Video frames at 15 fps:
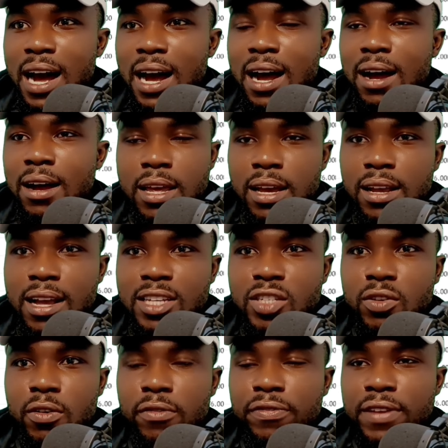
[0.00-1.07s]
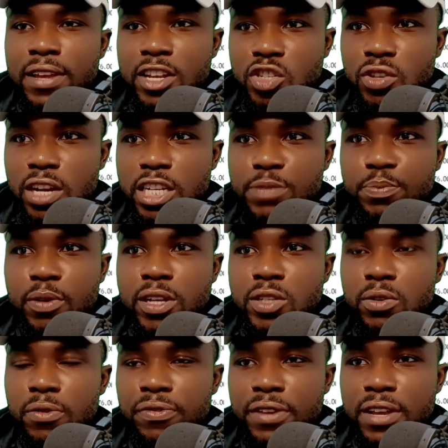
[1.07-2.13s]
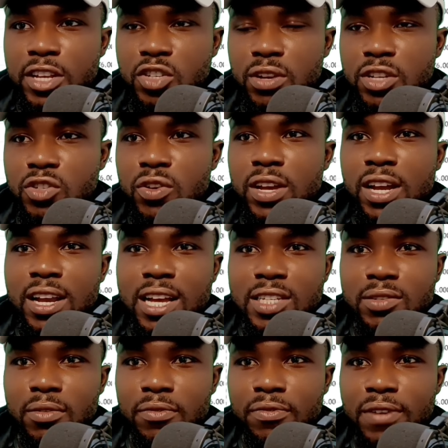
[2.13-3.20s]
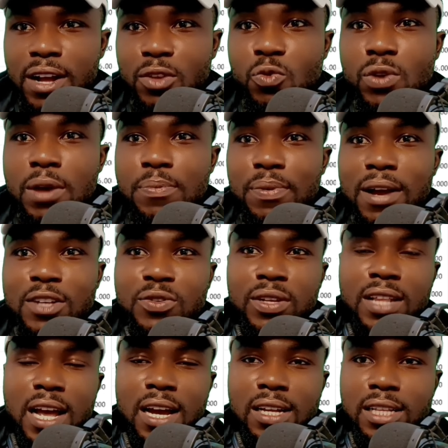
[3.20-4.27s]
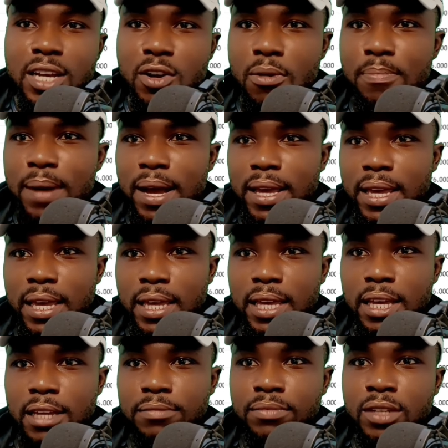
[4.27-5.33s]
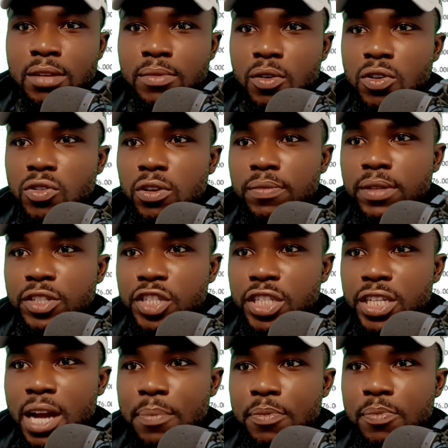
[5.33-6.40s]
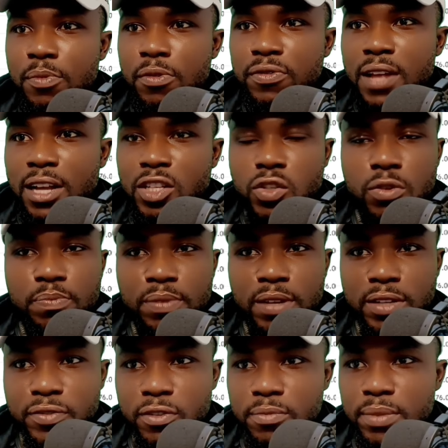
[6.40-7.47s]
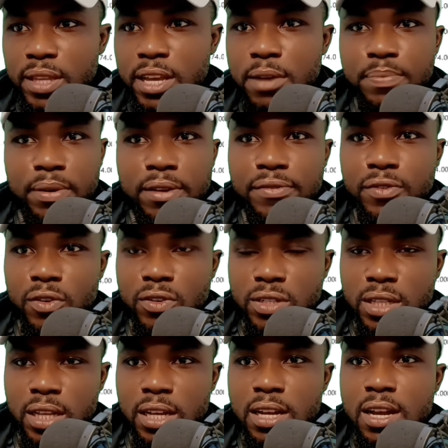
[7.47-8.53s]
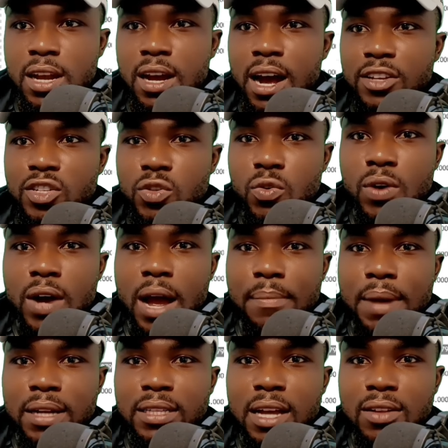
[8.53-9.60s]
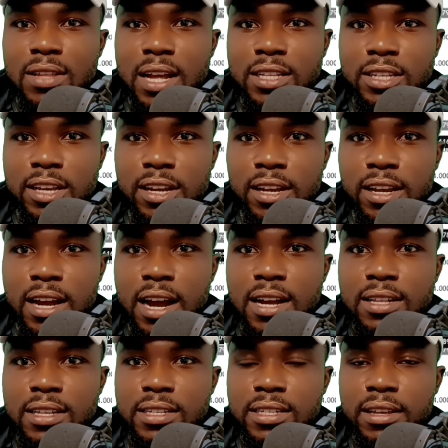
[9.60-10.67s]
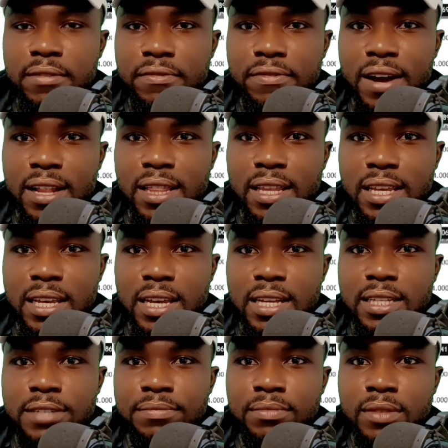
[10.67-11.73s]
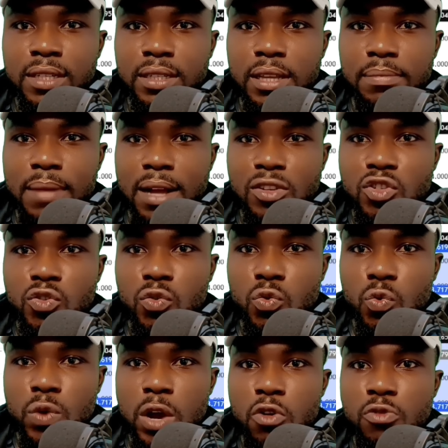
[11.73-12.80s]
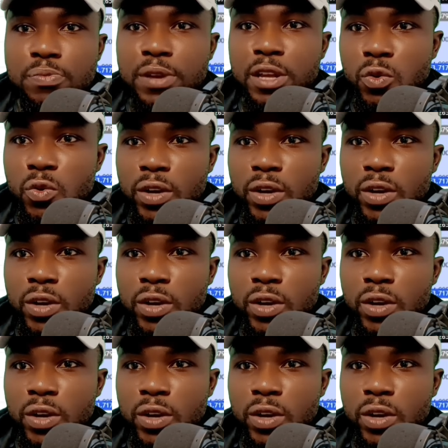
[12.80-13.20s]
are areas of interest, point of interest, or areas of value where price will likely come back again because of the sharp move that took place from there previously. And so I marked out that area. This is a valid demand zone where we'll be